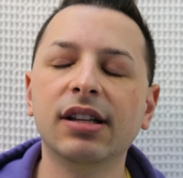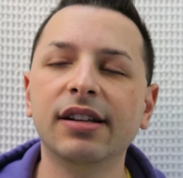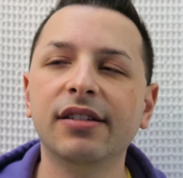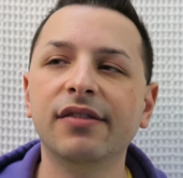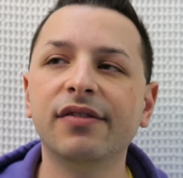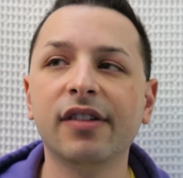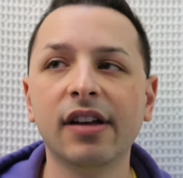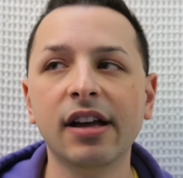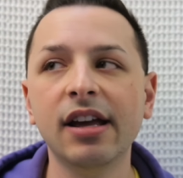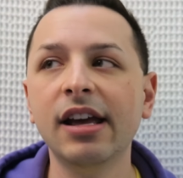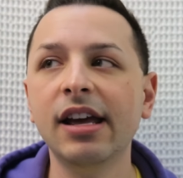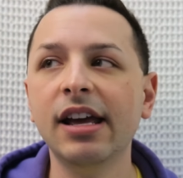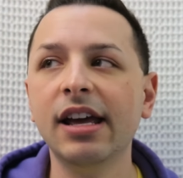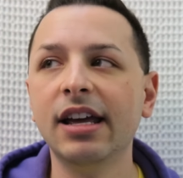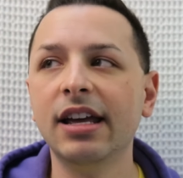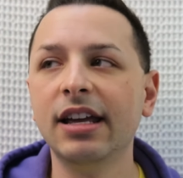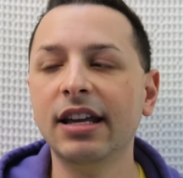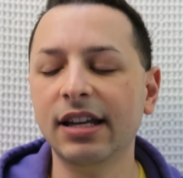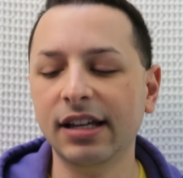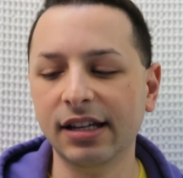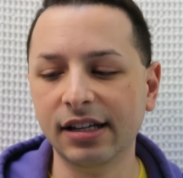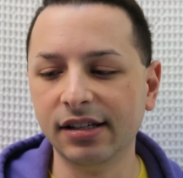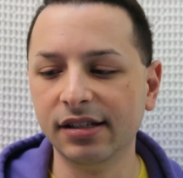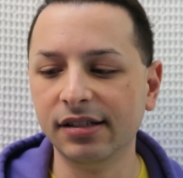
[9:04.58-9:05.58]
live,
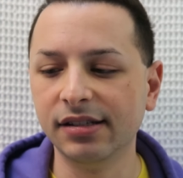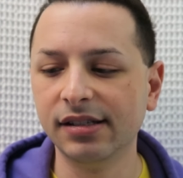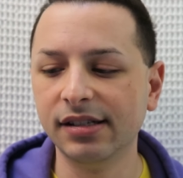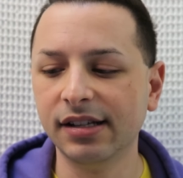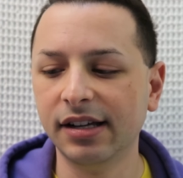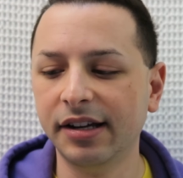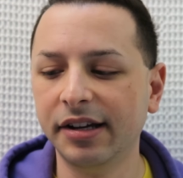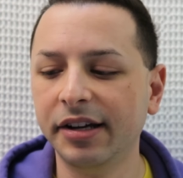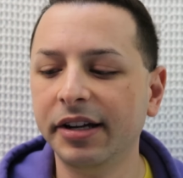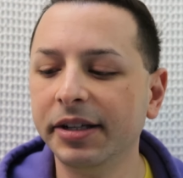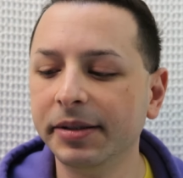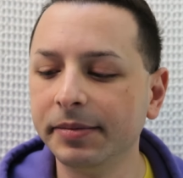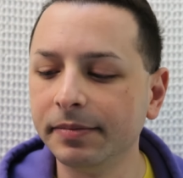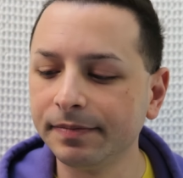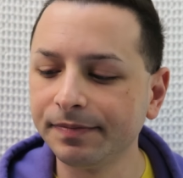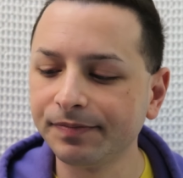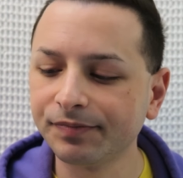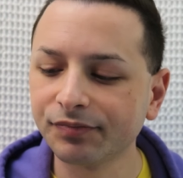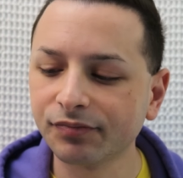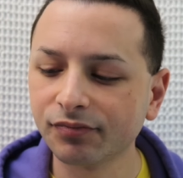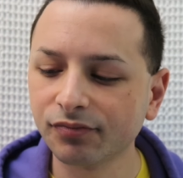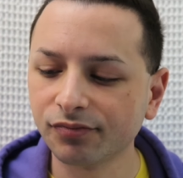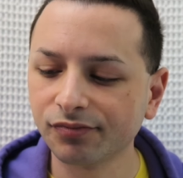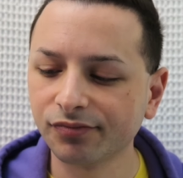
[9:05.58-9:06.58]
and um,